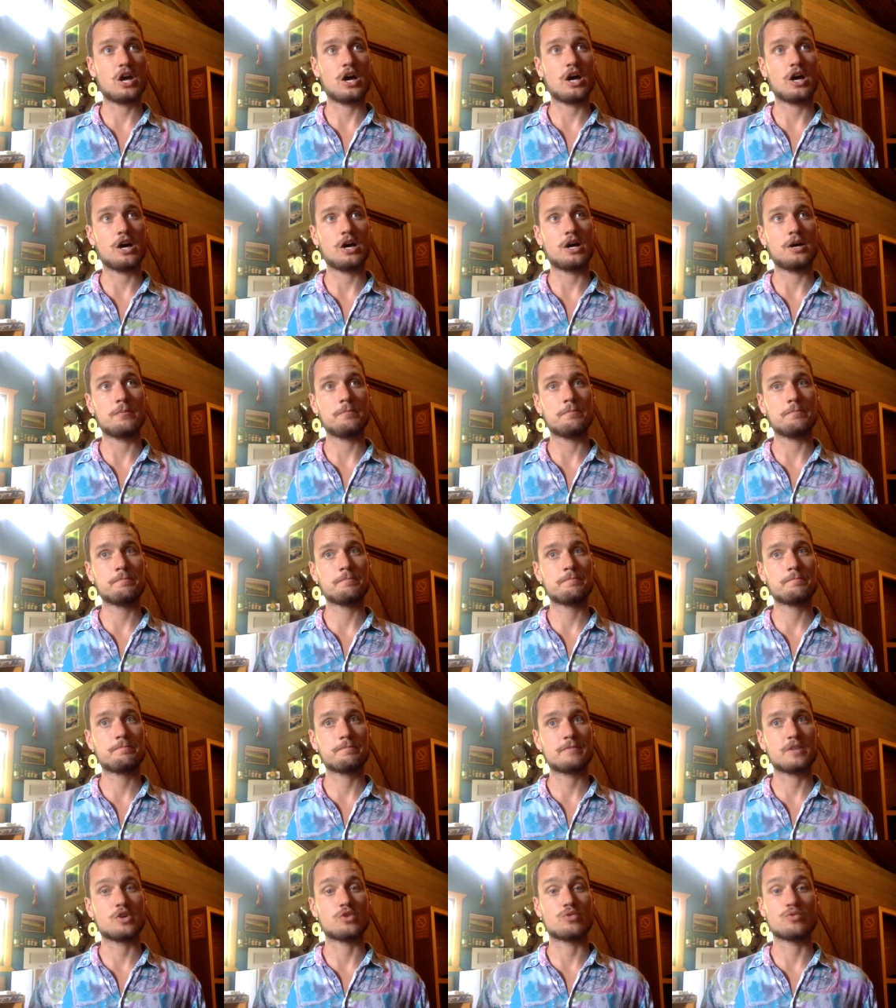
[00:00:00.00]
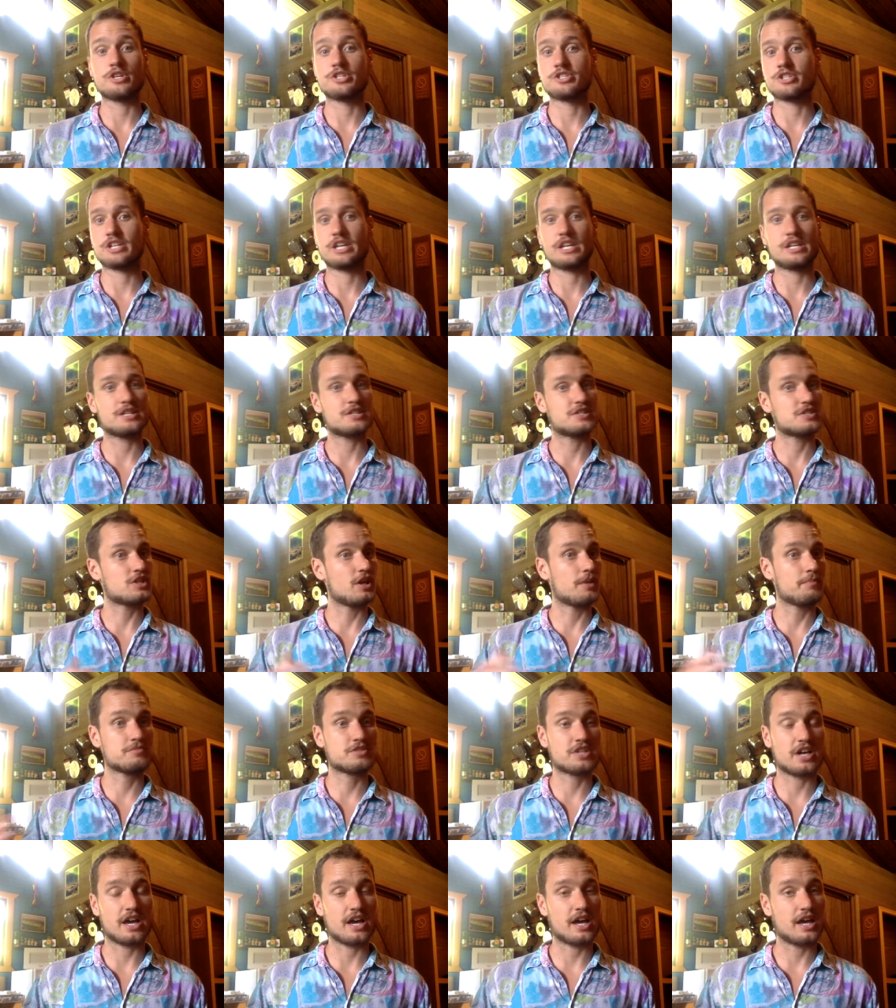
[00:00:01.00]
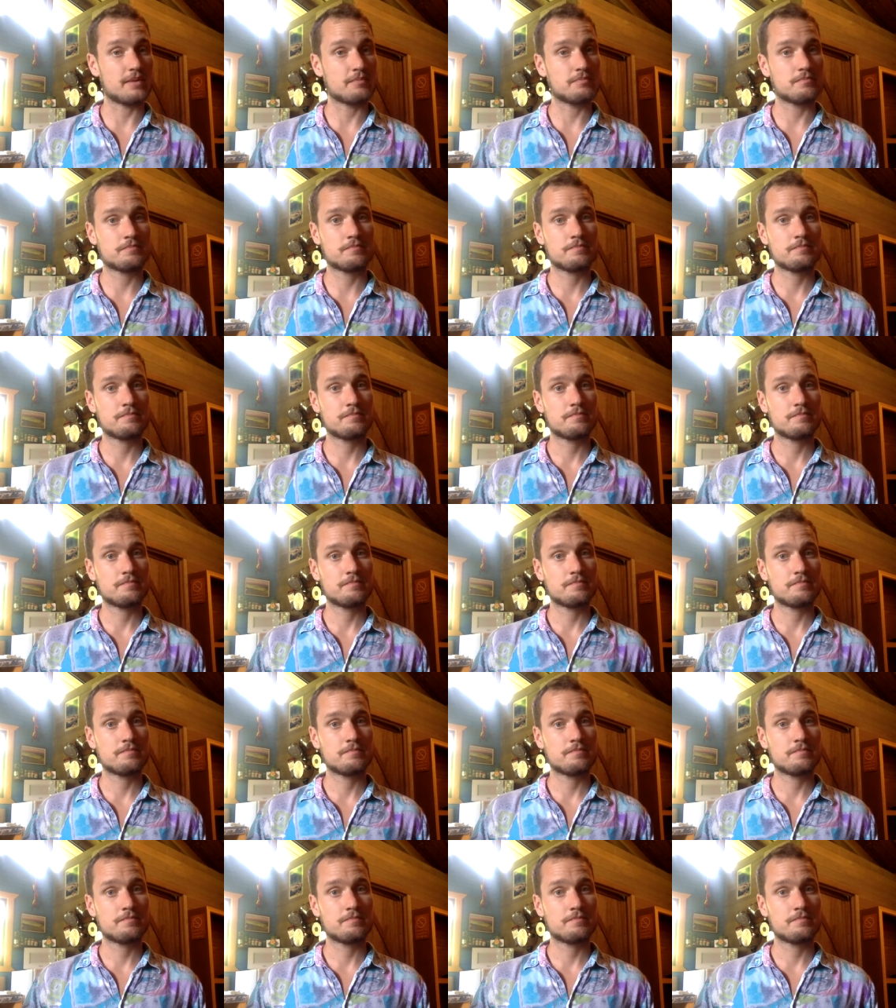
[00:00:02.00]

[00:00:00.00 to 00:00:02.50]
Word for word: Um, it originated sometime